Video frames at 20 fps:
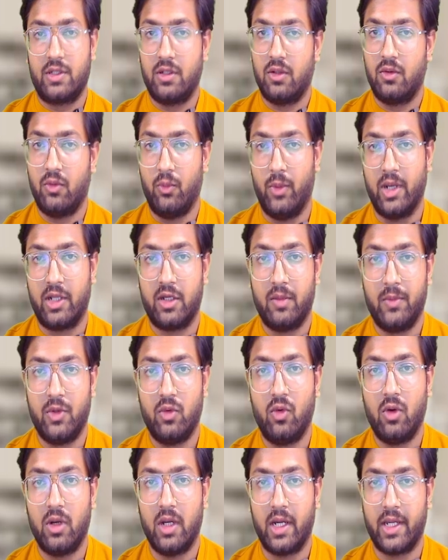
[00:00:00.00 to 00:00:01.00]
Welcome you
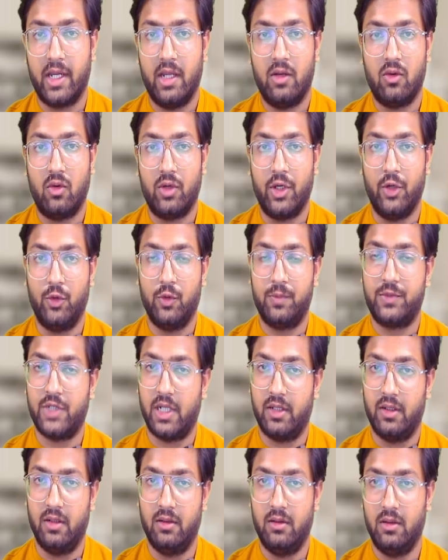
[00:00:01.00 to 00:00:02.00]
all again on YouTube
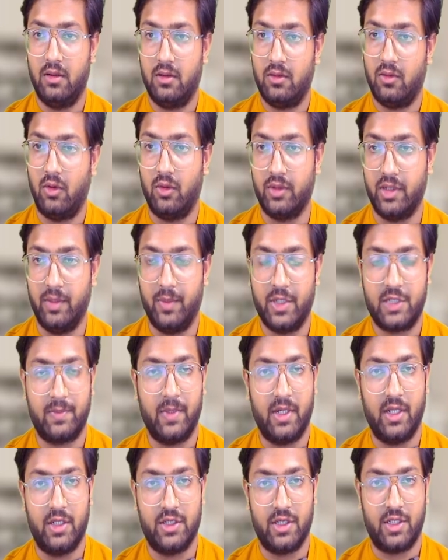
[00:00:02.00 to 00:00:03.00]
channel on Dipesh
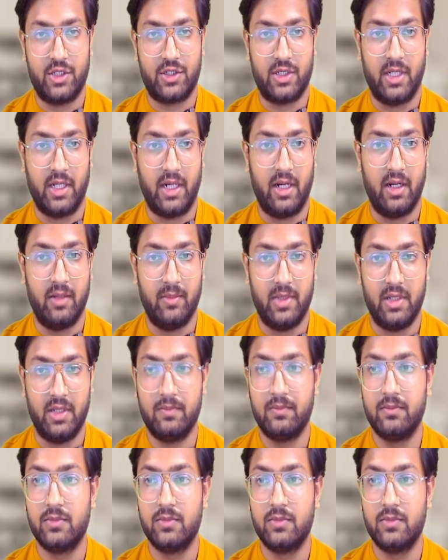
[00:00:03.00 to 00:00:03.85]
Patni Education Academy.